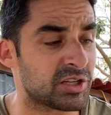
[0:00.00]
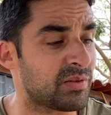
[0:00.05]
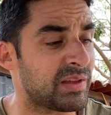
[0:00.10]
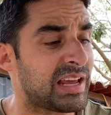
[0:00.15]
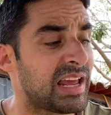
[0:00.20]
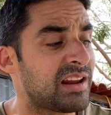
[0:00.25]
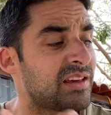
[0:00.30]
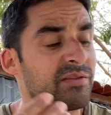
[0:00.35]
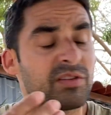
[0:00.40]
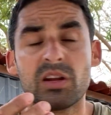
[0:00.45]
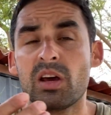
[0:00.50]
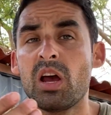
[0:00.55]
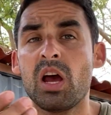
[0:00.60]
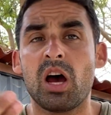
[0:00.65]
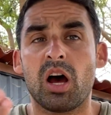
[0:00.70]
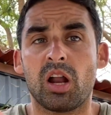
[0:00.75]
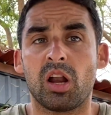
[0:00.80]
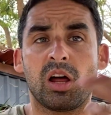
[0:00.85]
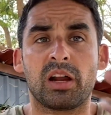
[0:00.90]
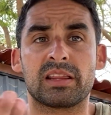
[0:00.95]
They can't even,
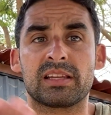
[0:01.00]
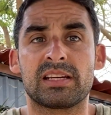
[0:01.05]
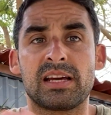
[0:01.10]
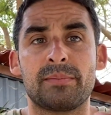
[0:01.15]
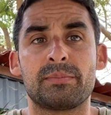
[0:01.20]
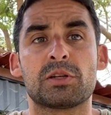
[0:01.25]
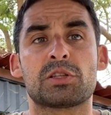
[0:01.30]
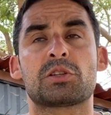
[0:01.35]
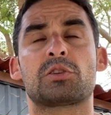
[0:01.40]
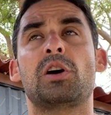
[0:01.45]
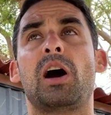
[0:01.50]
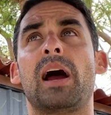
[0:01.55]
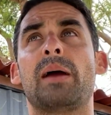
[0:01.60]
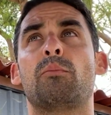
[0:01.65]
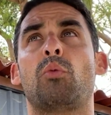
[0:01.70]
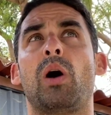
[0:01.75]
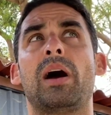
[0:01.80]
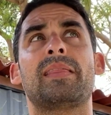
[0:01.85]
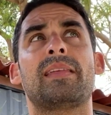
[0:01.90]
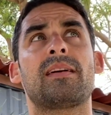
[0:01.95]
a lot of the time, describe
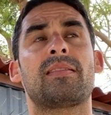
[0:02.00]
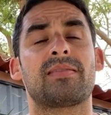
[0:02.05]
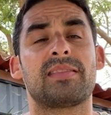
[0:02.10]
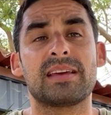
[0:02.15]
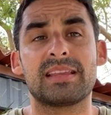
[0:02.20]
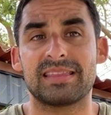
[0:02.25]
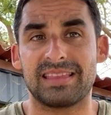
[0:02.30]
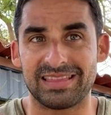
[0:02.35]
why they think